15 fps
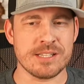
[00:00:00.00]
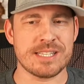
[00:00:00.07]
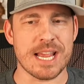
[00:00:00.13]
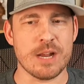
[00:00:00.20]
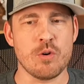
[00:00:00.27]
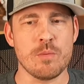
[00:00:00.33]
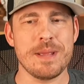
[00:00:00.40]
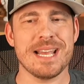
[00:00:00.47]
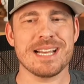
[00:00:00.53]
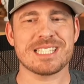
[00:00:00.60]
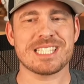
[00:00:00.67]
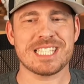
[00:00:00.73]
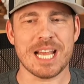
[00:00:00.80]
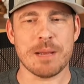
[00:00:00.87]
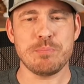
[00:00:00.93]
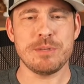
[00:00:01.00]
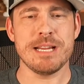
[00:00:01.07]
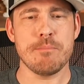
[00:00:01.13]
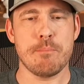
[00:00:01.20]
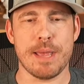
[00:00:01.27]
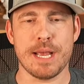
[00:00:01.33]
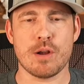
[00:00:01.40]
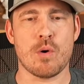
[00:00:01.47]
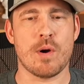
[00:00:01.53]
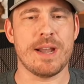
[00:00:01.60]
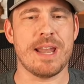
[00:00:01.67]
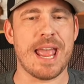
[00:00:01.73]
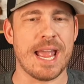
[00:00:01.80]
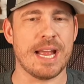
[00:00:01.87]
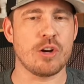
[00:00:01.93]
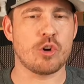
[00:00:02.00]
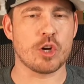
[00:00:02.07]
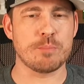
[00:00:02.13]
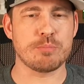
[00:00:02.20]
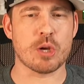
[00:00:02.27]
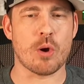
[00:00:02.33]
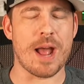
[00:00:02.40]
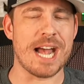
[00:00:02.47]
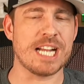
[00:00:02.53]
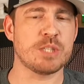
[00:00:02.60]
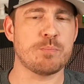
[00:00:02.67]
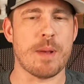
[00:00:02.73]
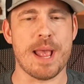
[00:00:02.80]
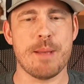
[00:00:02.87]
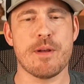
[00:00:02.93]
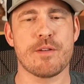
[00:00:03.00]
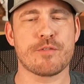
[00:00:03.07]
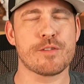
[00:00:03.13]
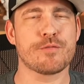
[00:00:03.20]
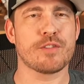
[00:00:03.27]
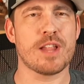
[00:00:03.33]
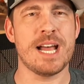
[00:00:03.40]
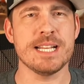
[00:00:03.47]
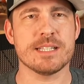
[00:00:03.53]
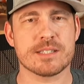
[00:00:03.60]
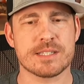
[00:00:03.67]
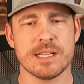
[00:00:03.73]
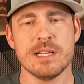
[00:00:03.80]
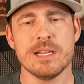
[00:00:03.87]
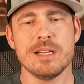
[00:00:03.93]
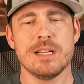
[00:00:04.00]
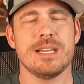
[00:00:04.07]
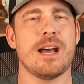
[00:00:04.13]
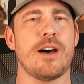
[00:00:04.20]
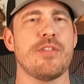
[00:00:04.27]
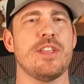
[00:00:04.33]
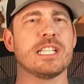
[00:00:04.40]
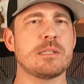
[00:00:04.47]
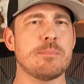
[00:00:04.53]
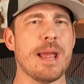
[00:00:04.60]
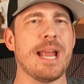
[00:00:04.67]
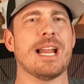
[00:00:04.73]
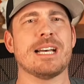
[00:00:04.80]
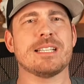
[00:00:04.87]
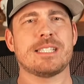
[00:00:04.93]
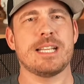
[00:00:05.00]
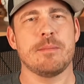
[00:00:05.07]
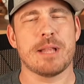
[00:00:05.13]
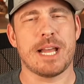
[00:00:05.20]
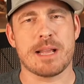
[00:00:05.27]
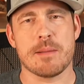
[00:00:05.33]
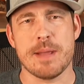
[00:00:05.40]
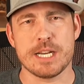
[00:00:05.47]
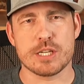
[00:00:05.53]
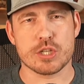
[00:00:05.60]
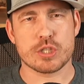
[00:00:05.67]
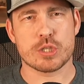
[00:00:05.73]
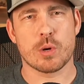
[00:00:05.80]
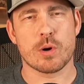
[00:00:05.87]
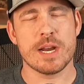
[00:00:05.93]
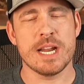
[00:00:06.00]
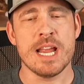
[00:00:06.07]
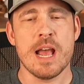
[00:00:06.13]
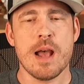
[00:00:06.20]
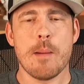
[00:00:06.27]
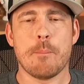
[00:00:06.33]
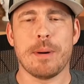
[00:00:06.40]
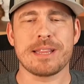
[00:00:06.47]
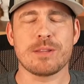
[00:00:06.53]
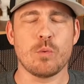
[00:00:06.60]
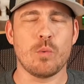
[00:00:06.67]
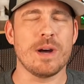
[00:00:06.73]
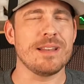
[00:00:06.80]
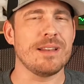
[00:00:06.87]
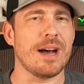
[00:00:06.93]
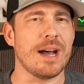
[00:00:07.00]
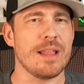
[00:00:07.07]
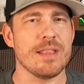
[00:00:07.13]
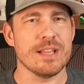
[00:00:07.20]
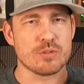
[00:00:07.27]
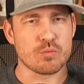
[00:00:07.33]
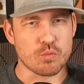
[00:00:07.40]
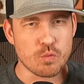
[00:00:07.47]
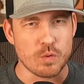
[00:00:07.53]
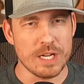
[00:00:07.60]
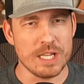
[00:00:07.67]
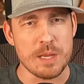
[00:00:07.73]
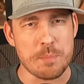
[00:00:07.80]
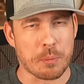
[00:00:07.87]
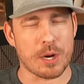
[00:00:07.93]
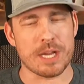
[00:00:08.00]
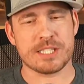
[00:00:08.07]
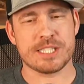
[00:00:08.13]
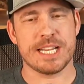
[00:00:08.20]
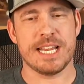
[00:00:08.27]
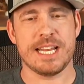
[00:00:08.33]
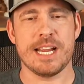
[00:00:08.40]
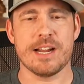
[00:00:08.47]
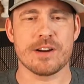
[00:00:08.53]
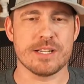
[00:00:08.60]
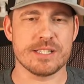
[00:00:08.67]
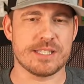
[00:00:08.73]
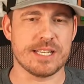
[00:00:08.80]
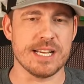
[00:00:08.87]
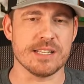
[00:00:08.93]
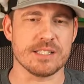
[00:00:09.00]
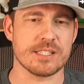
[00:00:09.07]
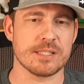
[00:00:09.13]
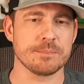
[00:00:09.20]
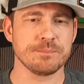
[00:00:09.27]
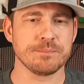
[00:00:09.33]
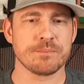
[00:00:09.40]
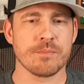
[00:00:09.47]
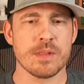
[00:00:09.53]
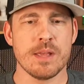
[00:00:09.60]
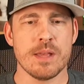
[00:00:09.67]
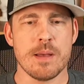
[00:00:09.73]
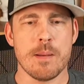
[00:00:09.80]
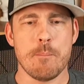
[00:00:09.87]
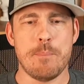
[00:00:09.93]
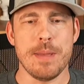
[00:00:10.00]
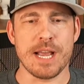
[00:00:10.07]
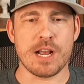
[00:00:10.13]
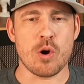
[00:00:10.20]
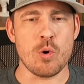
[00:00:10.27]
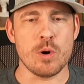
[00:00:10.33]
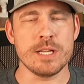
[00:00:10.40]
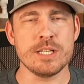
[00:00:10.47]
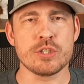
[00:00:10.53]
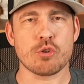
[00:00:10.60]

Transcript: they will be accepting Bitcoin and crypto as payment for flights. Now, this may not seem like a major story, but what is really prescient here is this. Bitcoin's